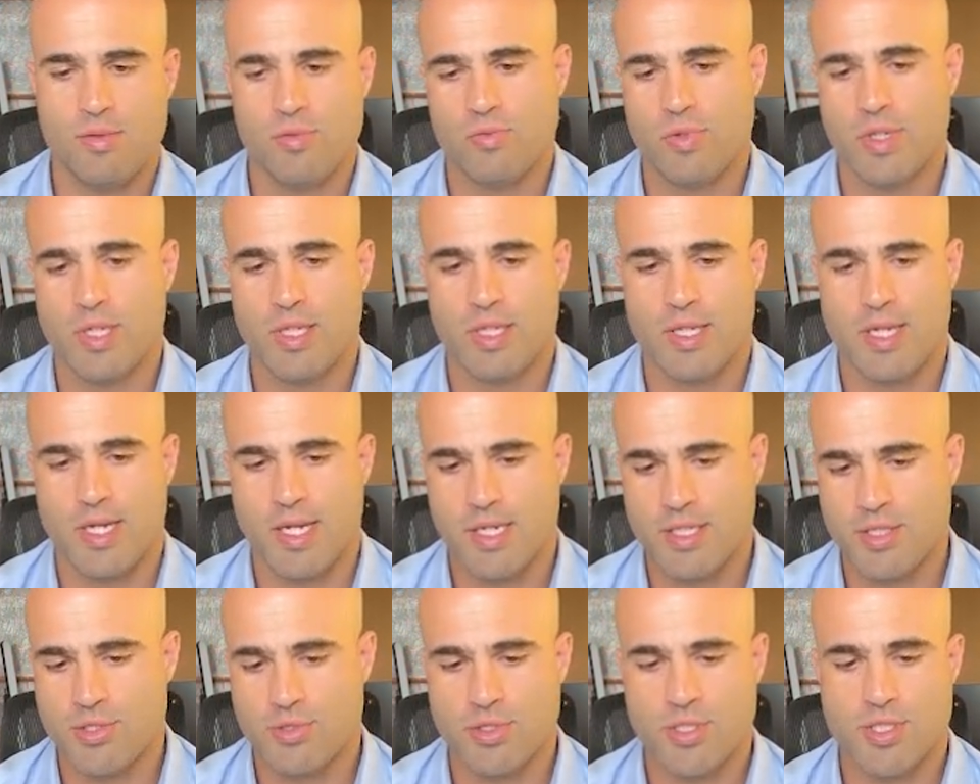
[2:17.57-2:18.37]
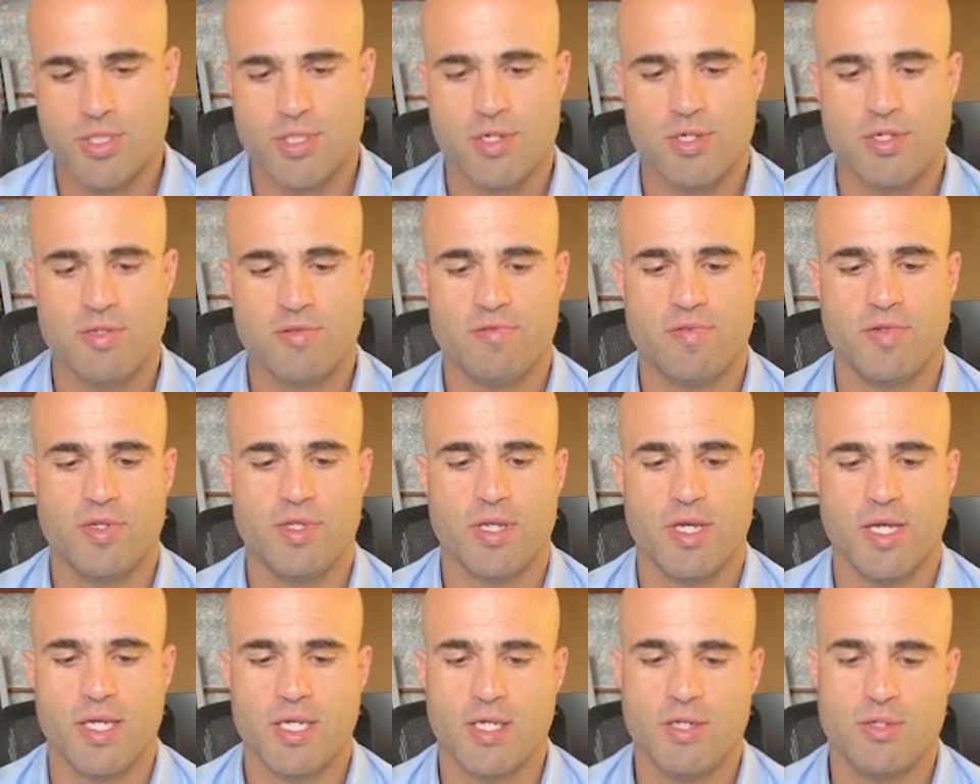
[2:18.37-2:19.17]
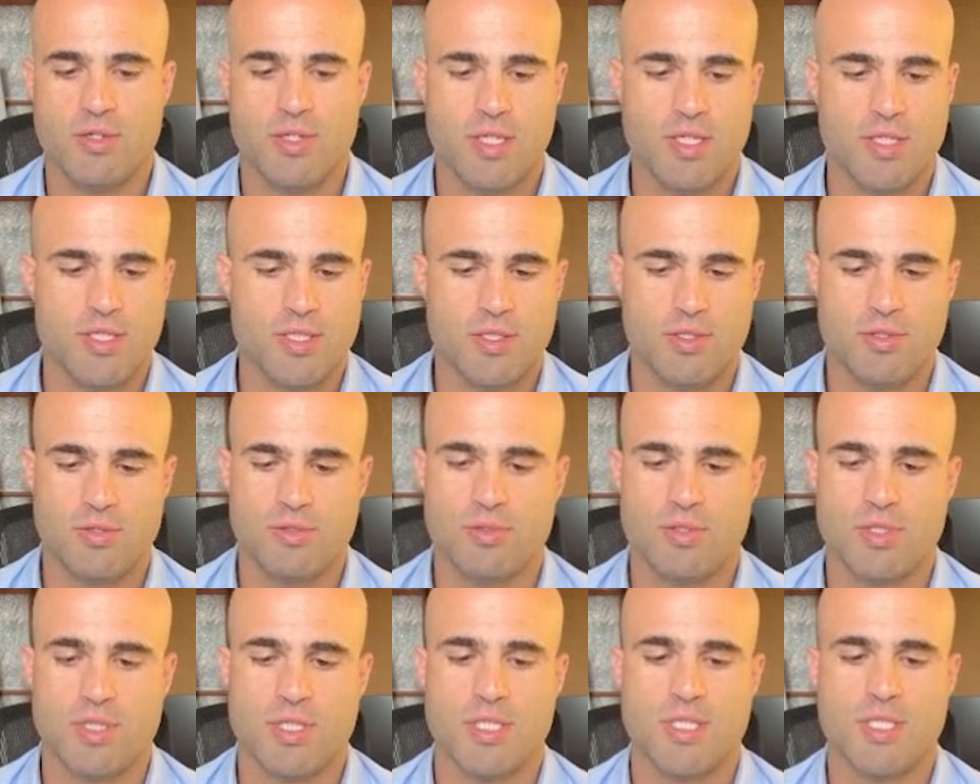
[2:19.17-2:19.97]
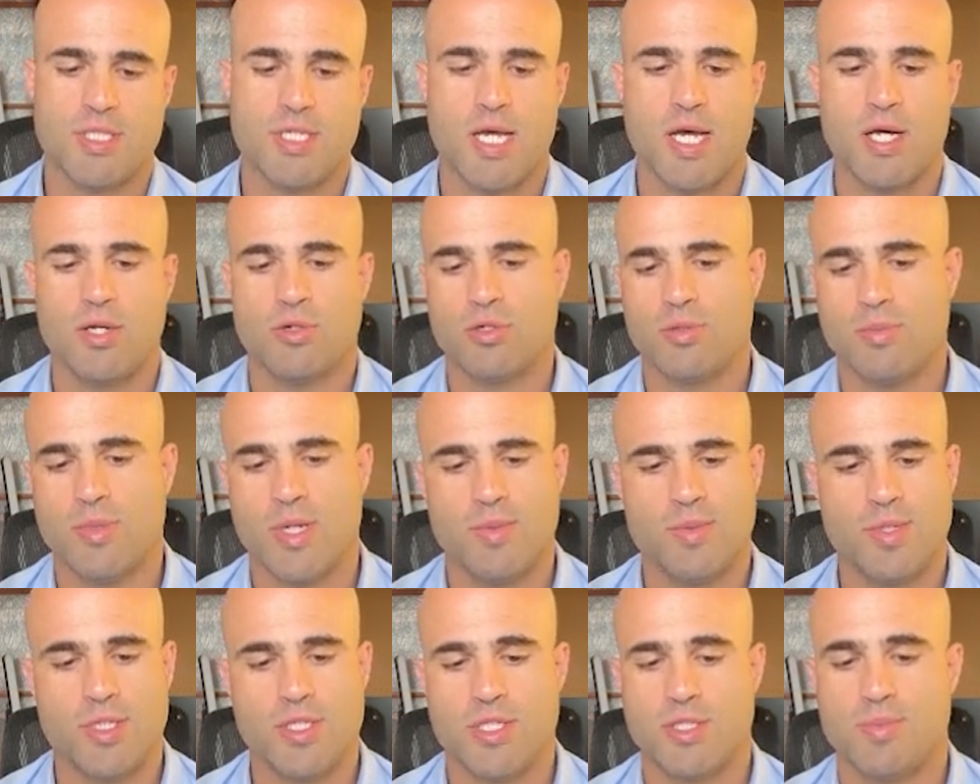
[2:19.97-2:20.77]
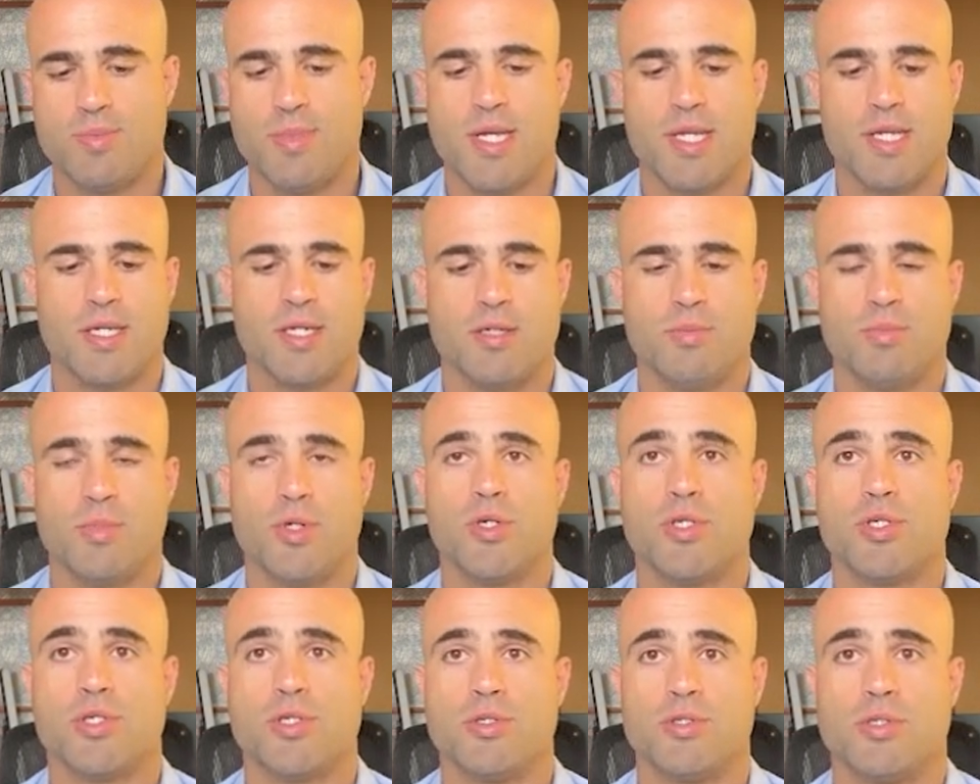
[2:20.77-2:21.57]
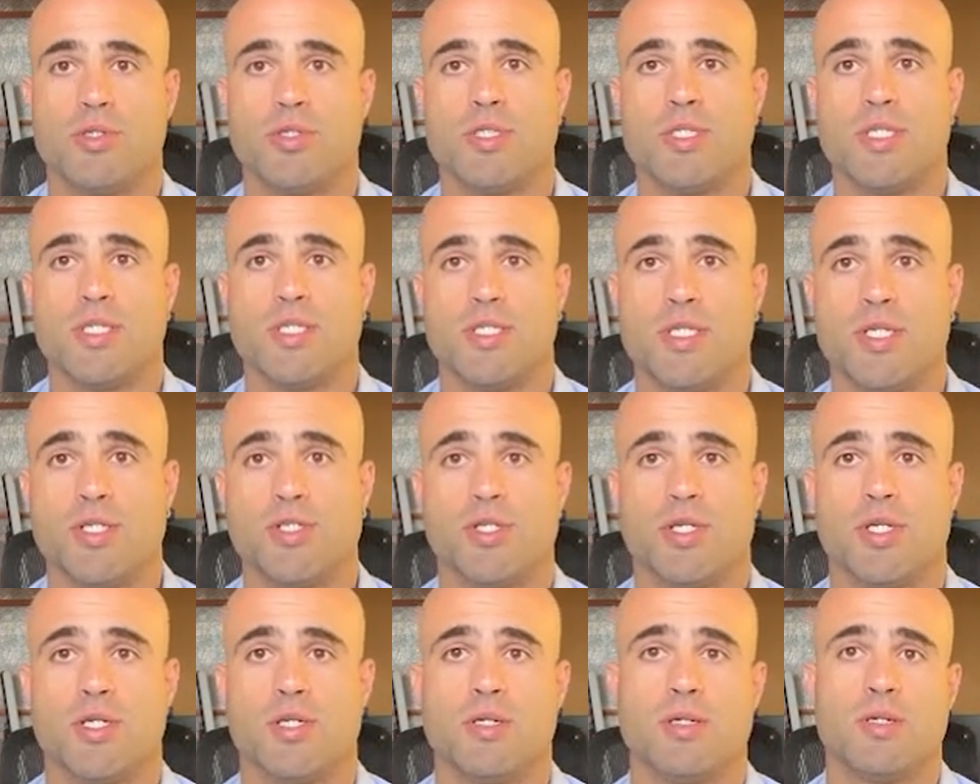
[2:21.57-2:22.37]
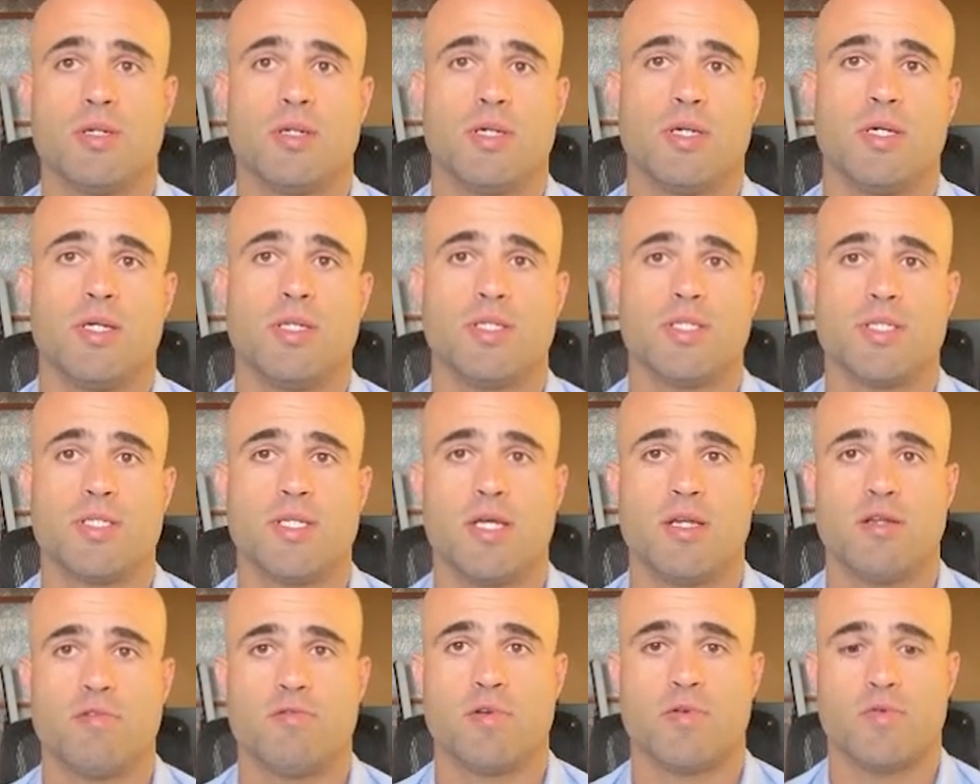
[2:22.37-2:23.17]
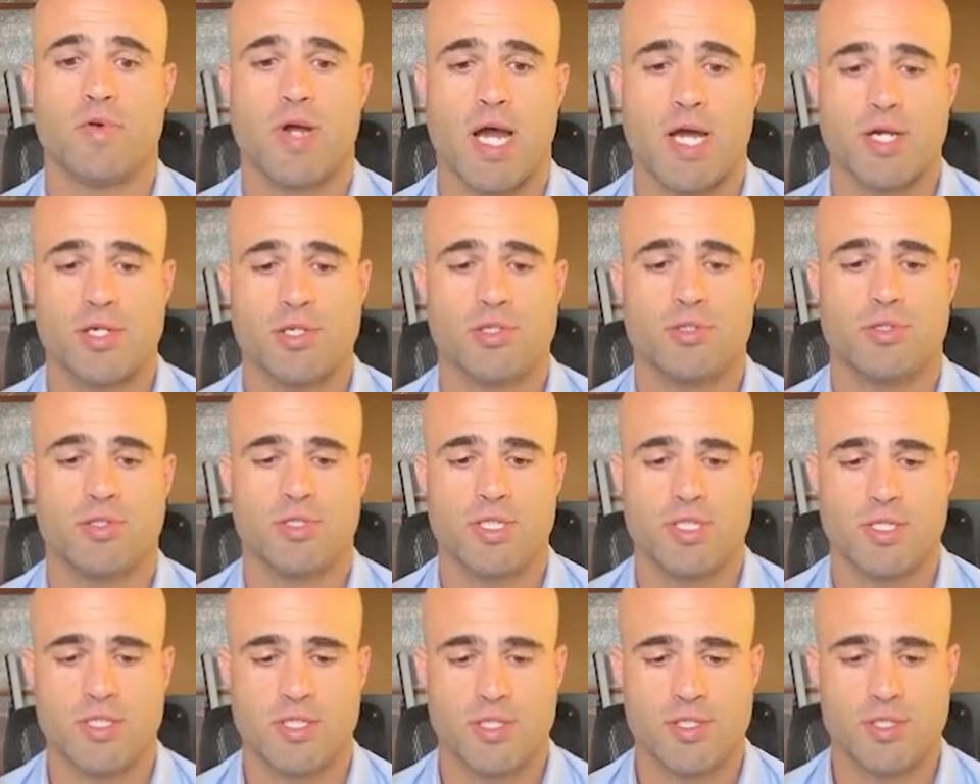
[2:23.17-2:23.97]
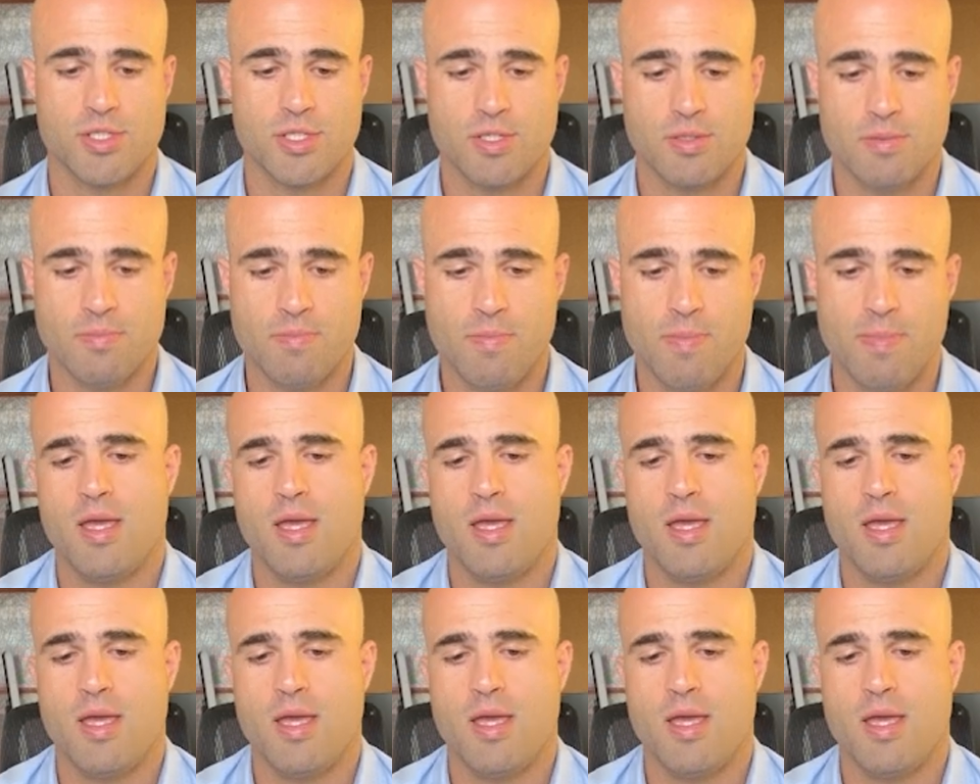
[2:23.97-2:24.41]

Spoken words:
realize or start to feel like you need to sell or maybe just make an emotional decision instead of a rational decision.